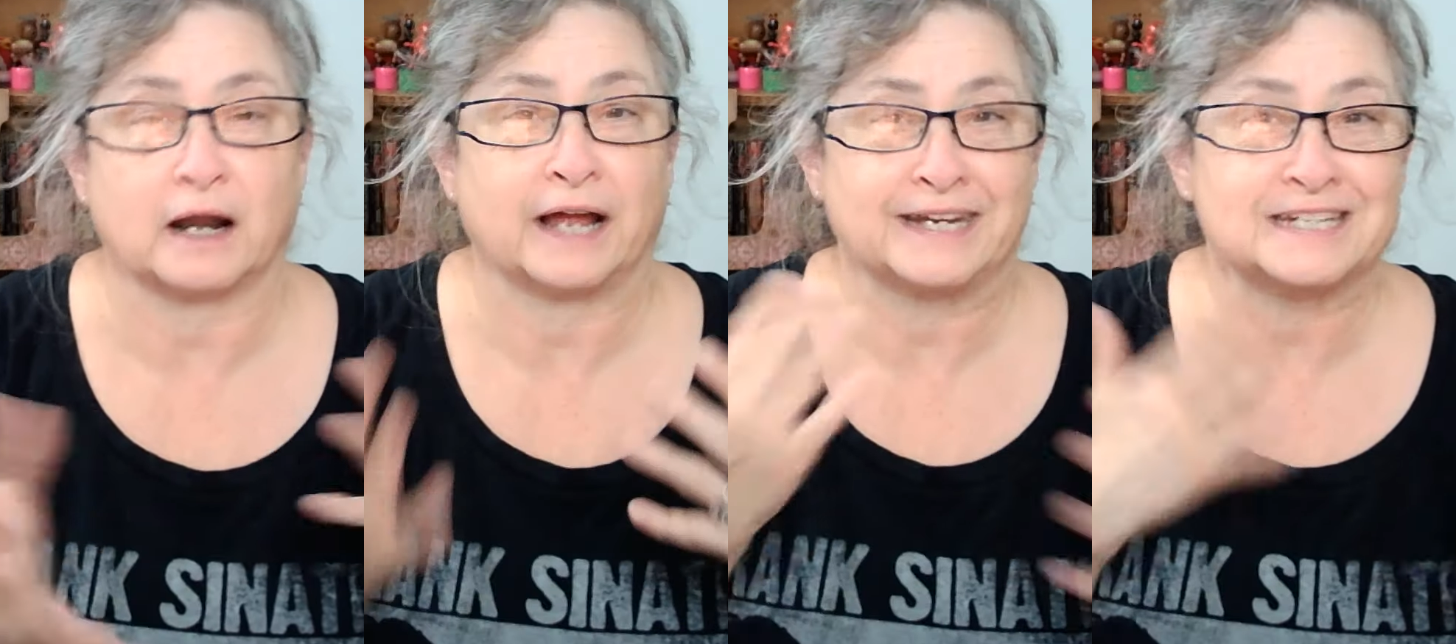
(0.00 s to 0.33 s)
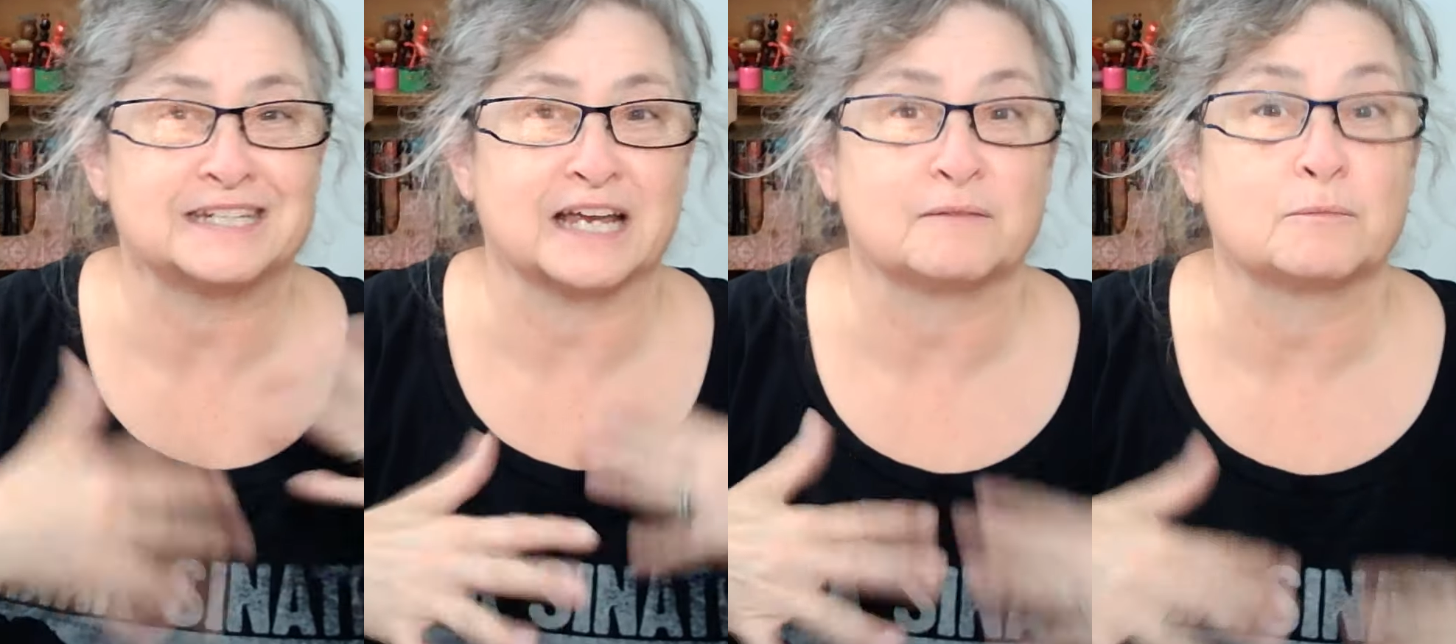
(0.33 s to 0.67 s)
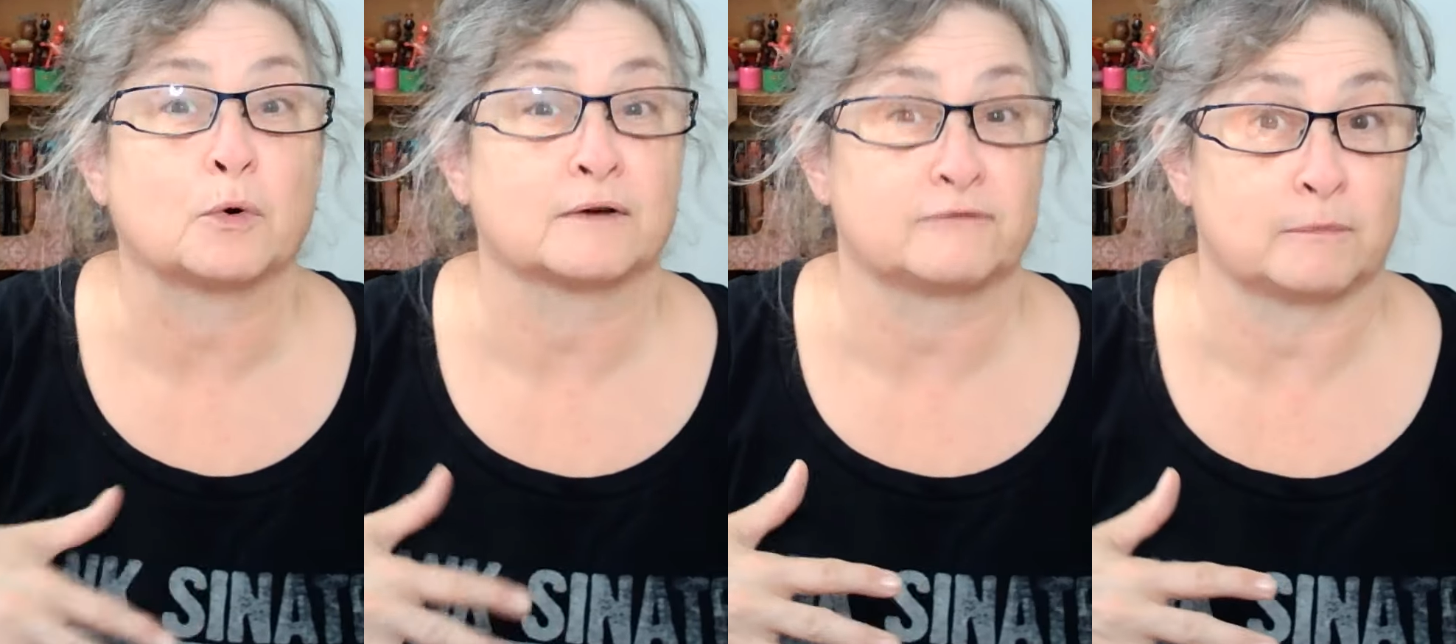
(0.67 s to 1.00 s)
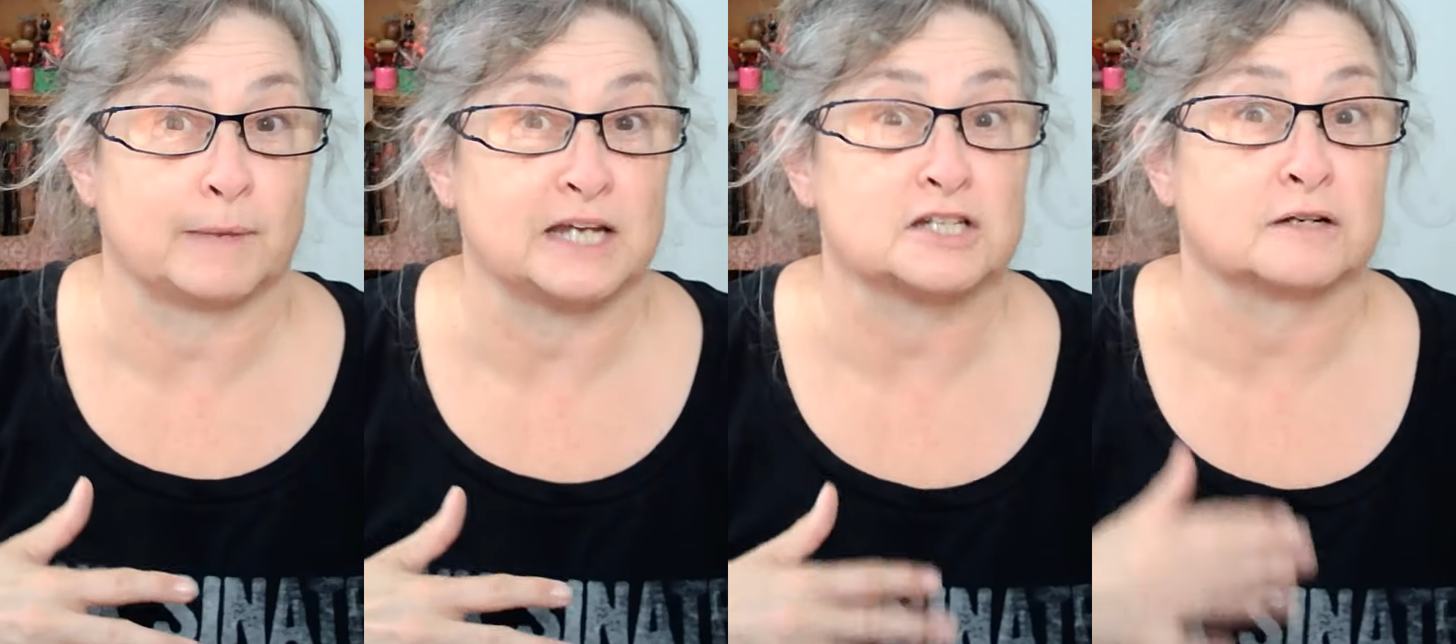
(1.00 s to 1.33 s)
I need to get more
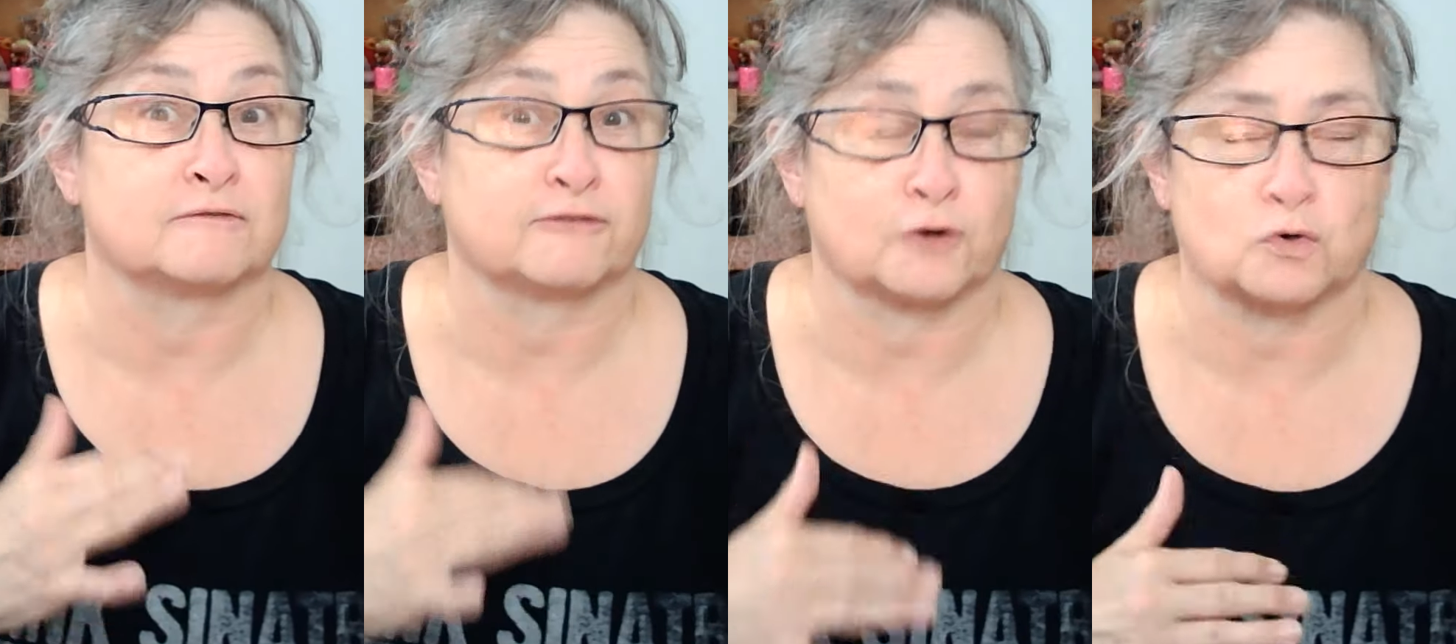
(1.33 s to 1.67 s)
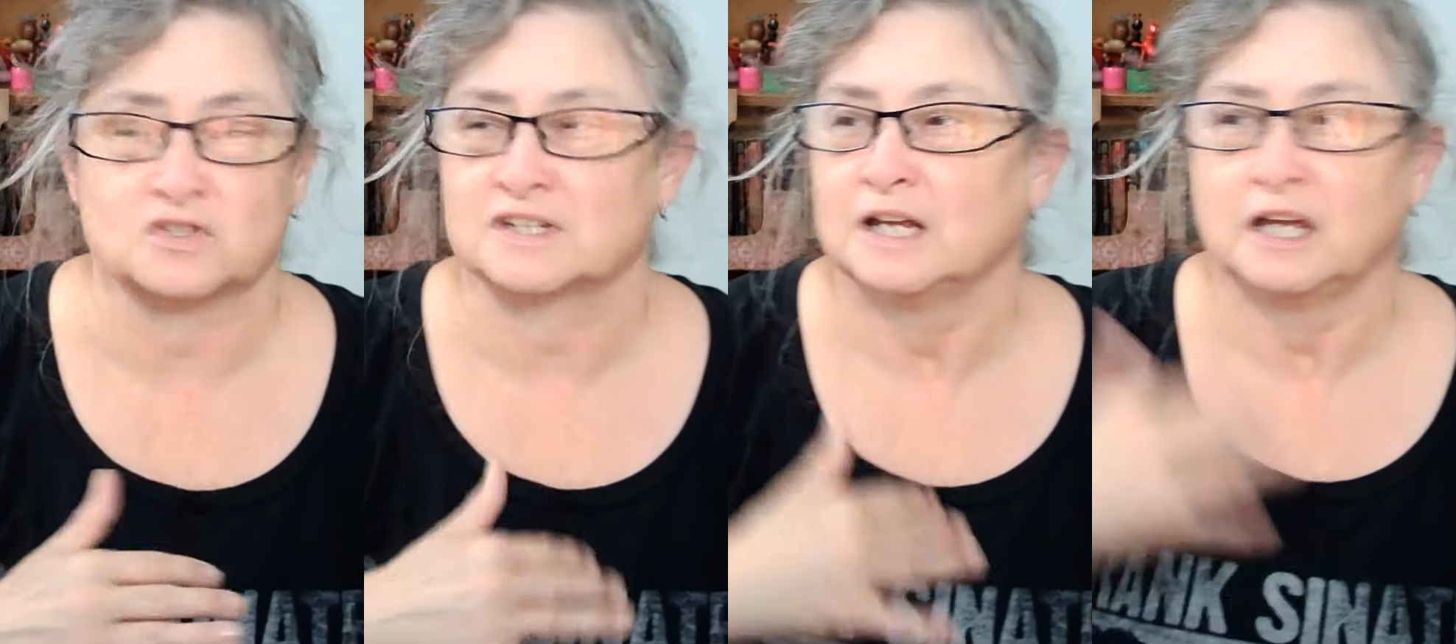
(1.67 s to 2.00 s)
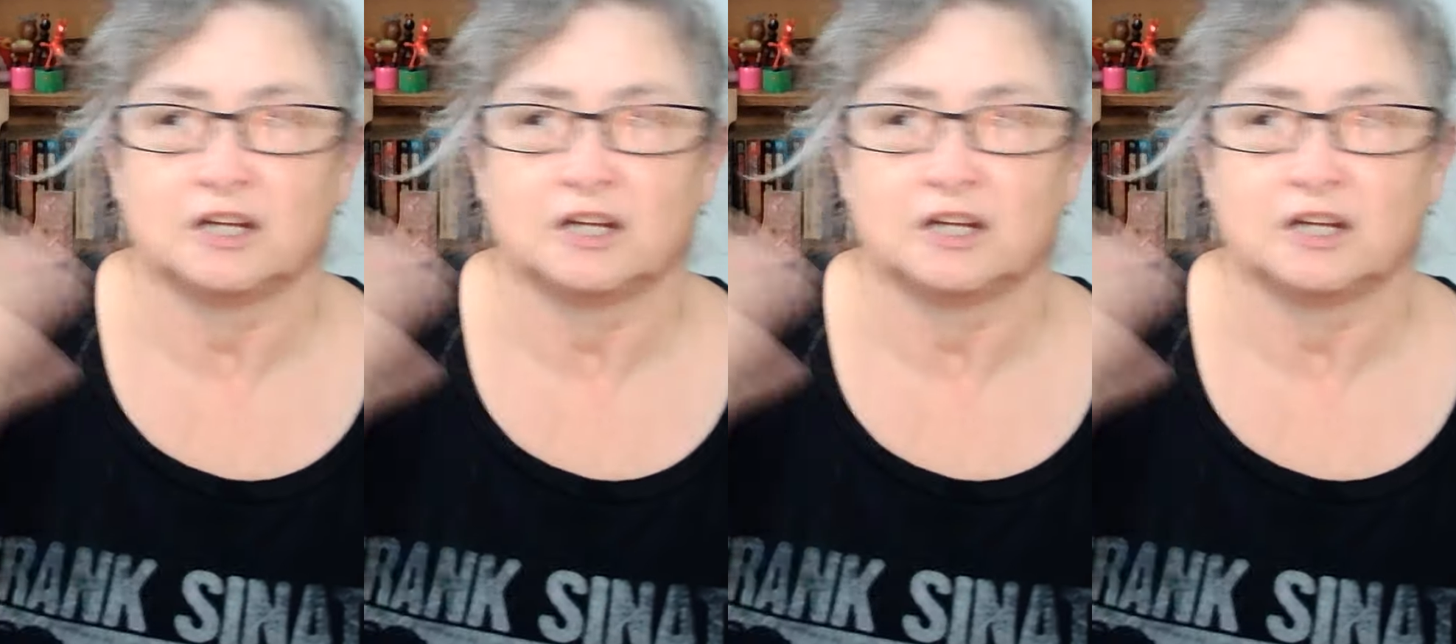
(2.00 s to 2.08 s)
information first.